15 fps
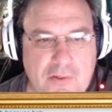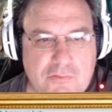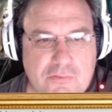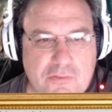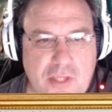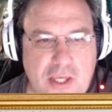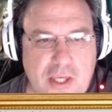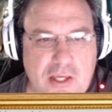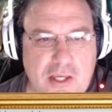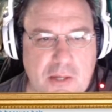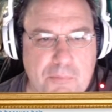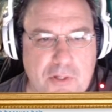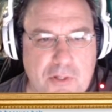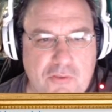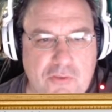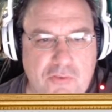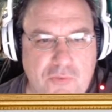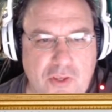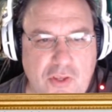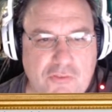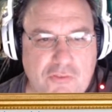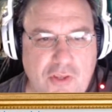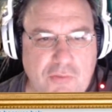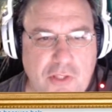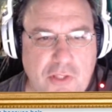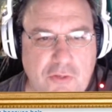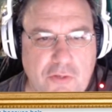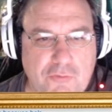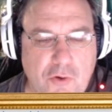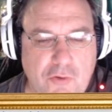Today, companies invest
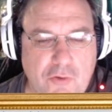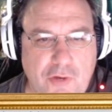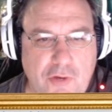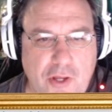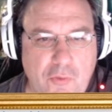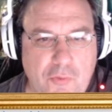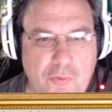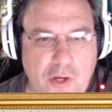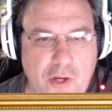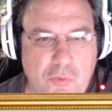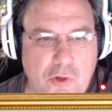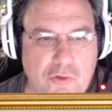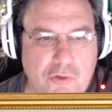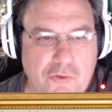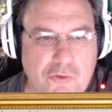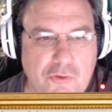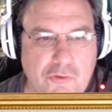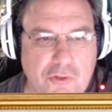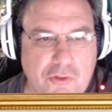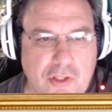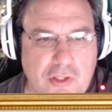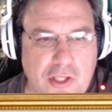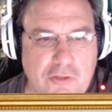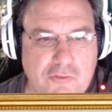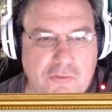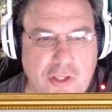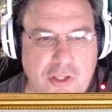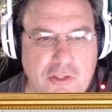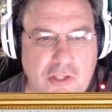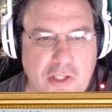heavily to fortify their networks using the latest
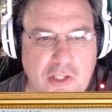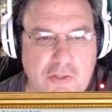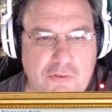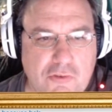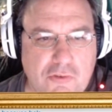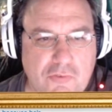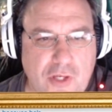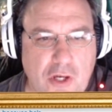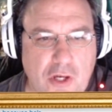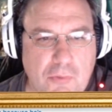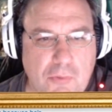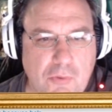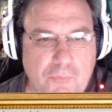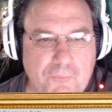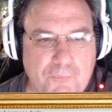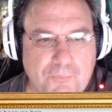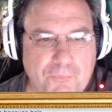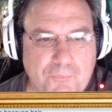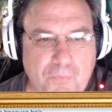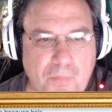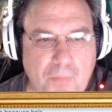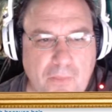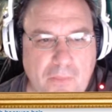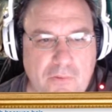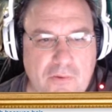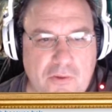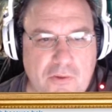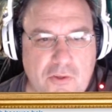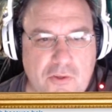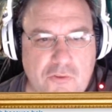technologies available.
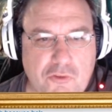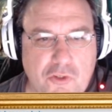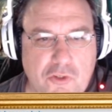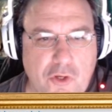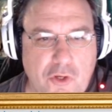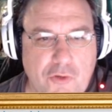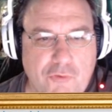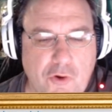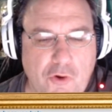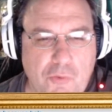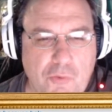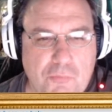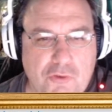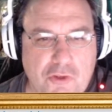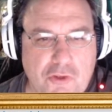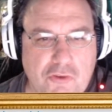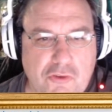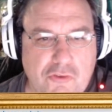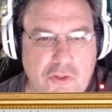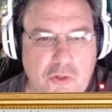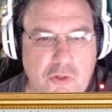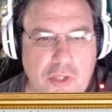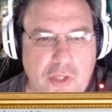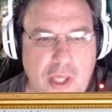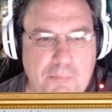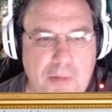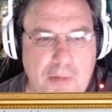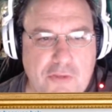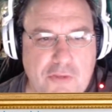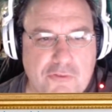Security firms such as the
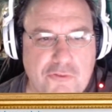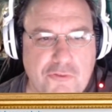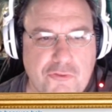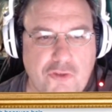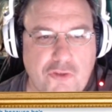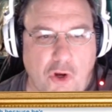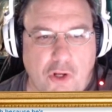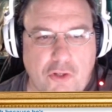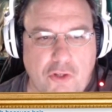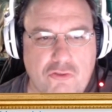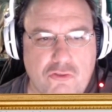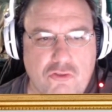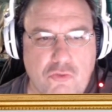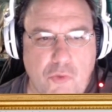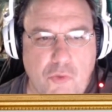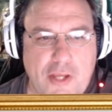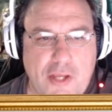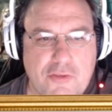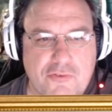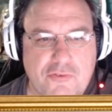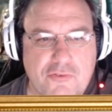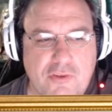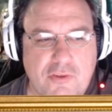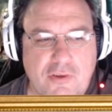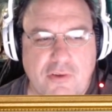UK-based Darktrace.